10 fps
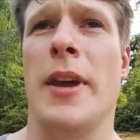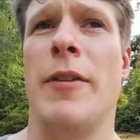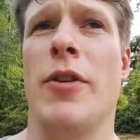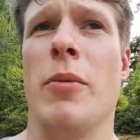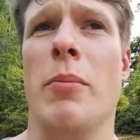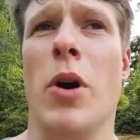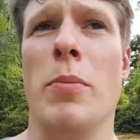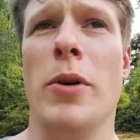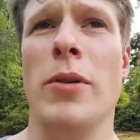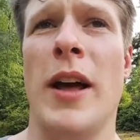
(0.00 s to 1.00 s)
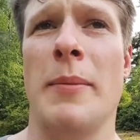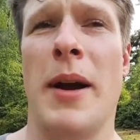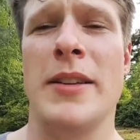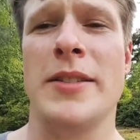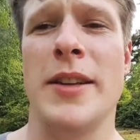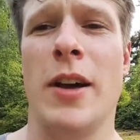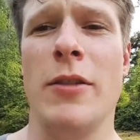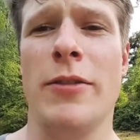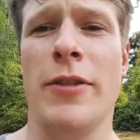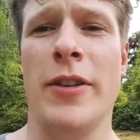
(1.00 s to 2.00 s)
If you're mobile like
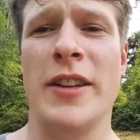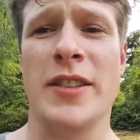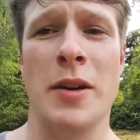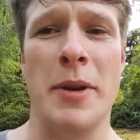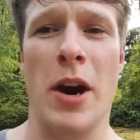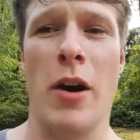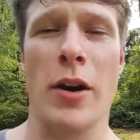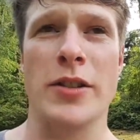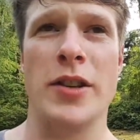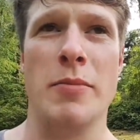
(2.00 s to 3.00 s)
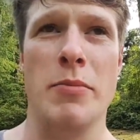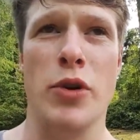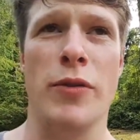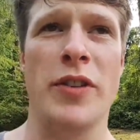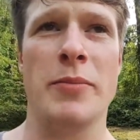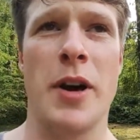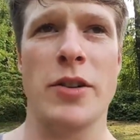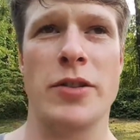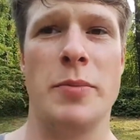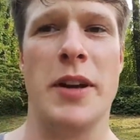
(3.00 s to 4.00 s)
myself, it's going to be hard to move as
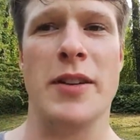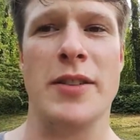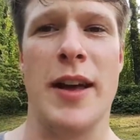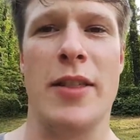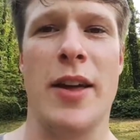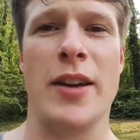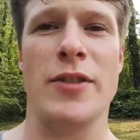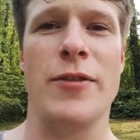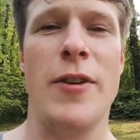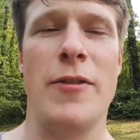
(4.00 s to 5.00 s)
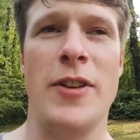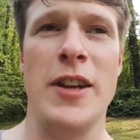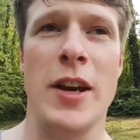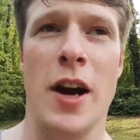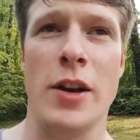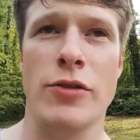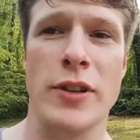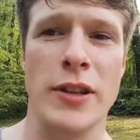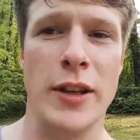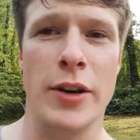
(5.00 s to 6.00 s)
much, because that thing is
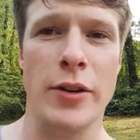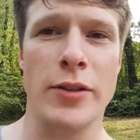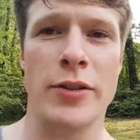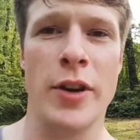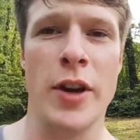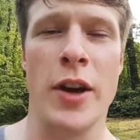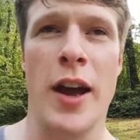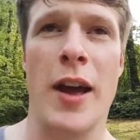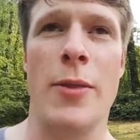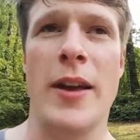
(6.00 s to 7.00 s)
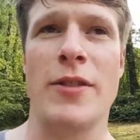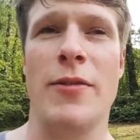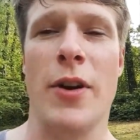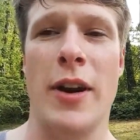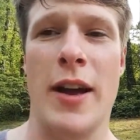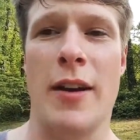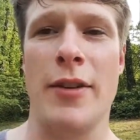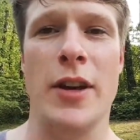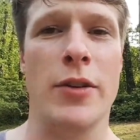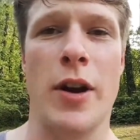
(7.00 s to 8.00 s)
1,500 liters, and that's very
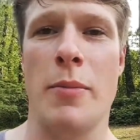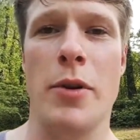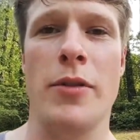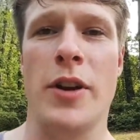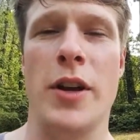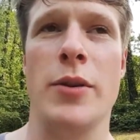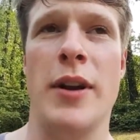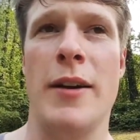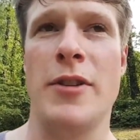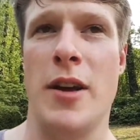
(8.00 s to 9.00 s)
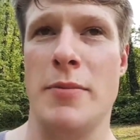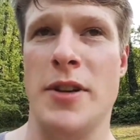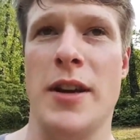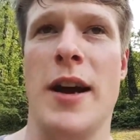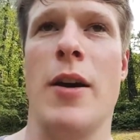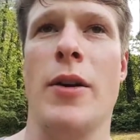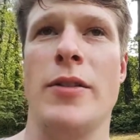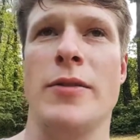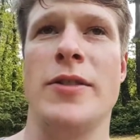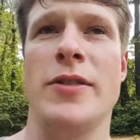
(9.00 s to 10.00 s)
heavy. You're not moving it. You would have to empty it out
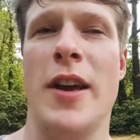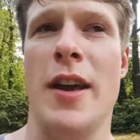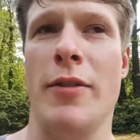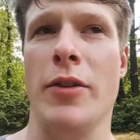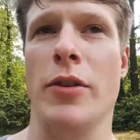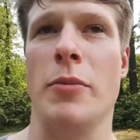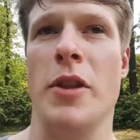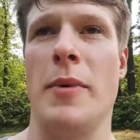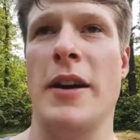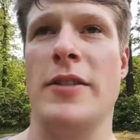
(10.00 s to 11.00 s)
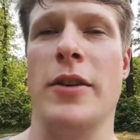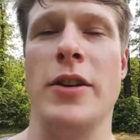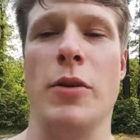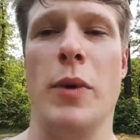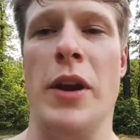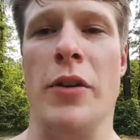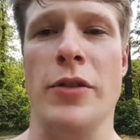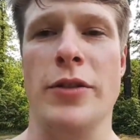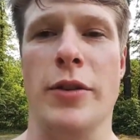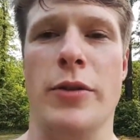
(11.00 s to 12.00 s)
and save a little bit of the bacteria to
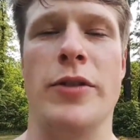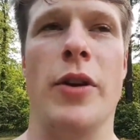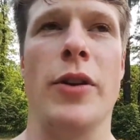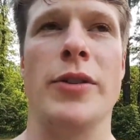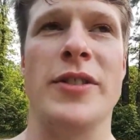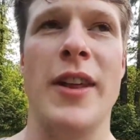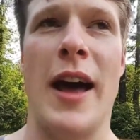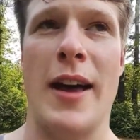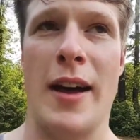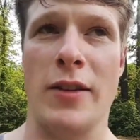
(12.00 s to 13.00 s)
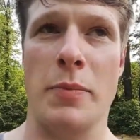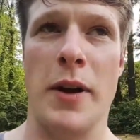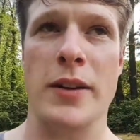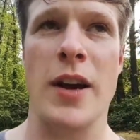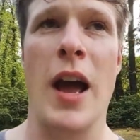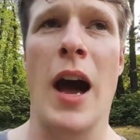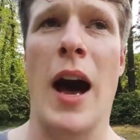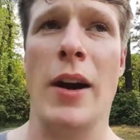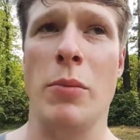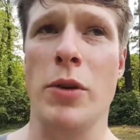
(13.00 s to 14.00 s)
reintroduce. So there's that aspect.
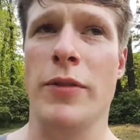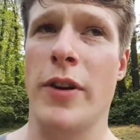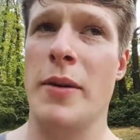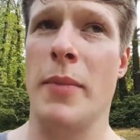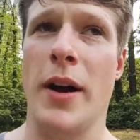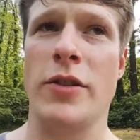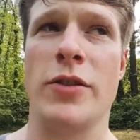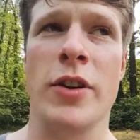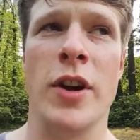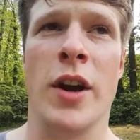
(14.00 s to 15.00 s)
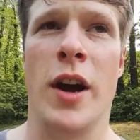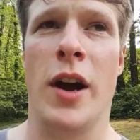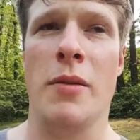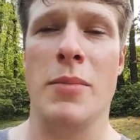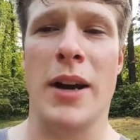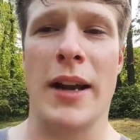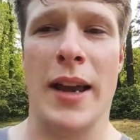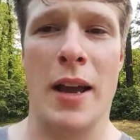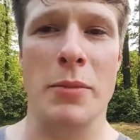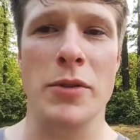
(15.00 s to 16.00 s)
I don't move very much, but I
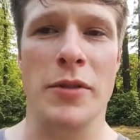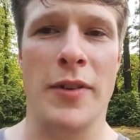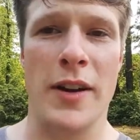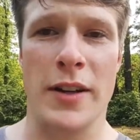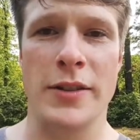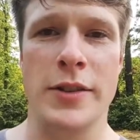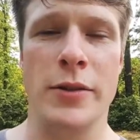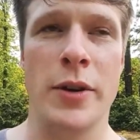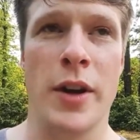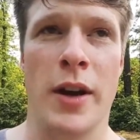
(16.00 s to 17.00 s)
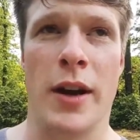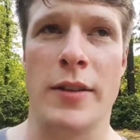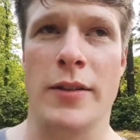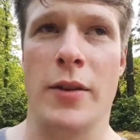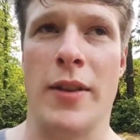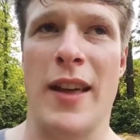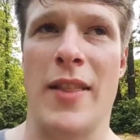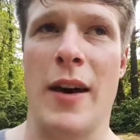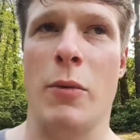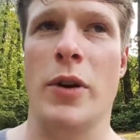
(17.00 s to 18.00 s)
can move if I need to, and so
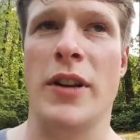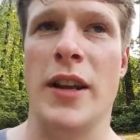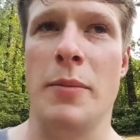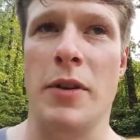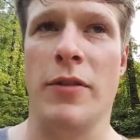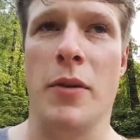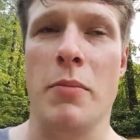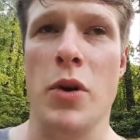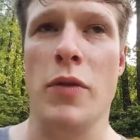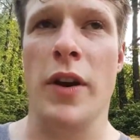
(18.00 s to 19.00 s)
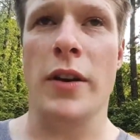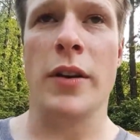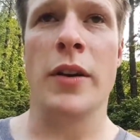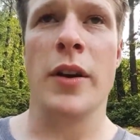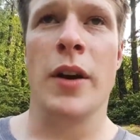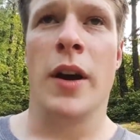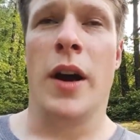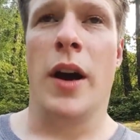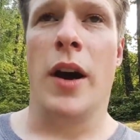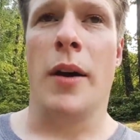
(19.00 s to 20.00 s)
that would keep me from moving.
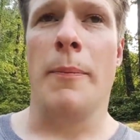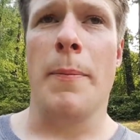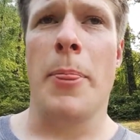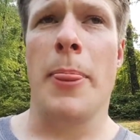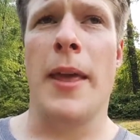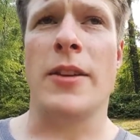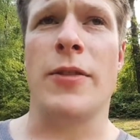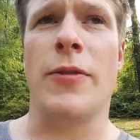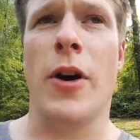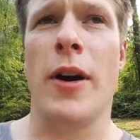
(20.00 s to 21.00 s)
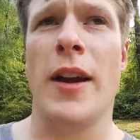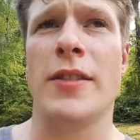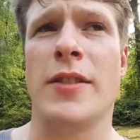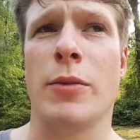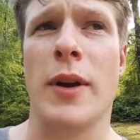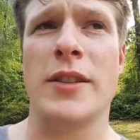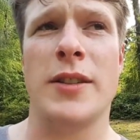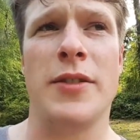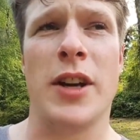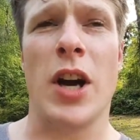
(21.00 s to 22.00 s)
As far as the
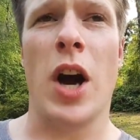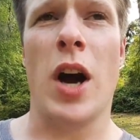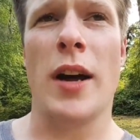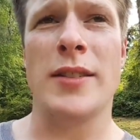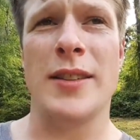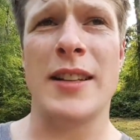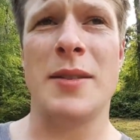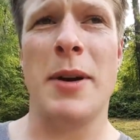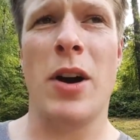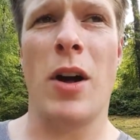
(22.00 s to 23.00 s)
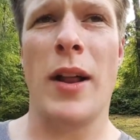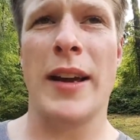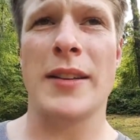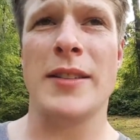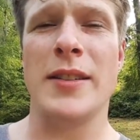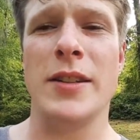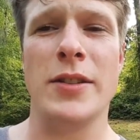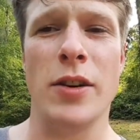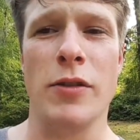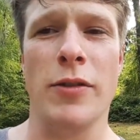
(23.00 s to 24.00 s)
rest of the cons, that's about all I can see
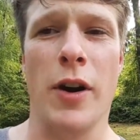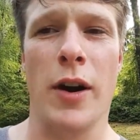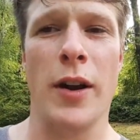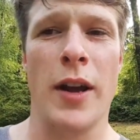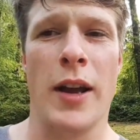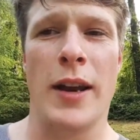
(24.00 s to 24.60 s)
so far.